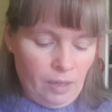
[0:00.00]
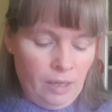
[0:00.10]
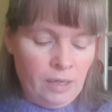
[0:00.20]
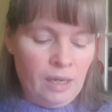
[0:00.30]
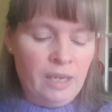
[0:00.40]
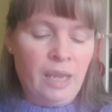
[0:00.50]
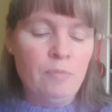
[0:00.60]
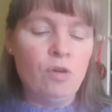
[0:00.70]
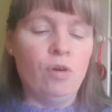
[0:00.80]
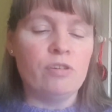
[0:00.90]
and I
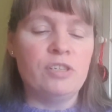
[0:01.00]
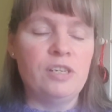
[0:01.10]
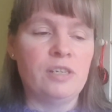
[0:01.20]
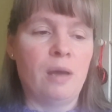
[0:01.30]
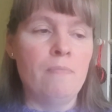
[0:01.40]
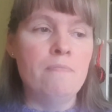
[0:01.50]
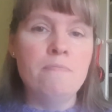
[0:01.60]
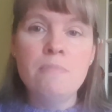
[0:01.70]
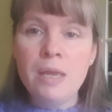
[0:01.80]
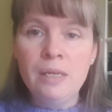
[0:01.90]
came across this
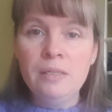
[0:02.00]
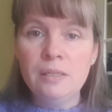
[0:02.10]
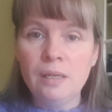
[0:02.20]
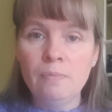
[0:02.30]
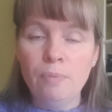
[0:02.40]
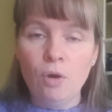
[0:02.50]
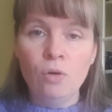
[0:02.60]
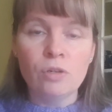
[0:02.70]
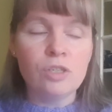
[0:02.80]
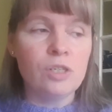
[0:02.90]
amazing
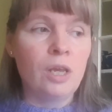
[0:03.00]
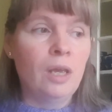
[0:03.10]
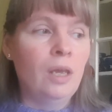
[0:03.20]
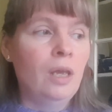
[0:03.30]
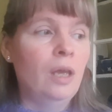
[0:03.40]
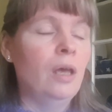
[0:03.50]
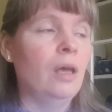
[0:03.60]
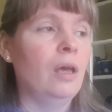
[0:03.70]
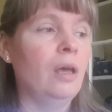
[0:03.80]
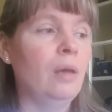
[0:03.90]
box
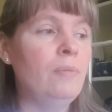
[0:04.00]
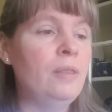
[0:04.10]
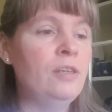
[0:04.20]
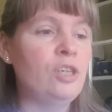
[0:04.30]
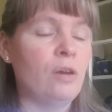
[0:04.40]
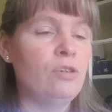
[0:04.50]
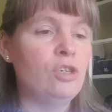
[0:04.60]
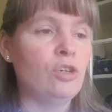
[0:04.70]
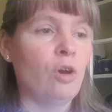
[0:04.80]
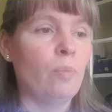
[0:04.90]
in the charity
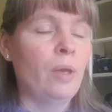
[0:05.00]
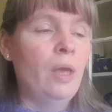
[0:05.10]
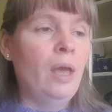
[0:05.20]
shop,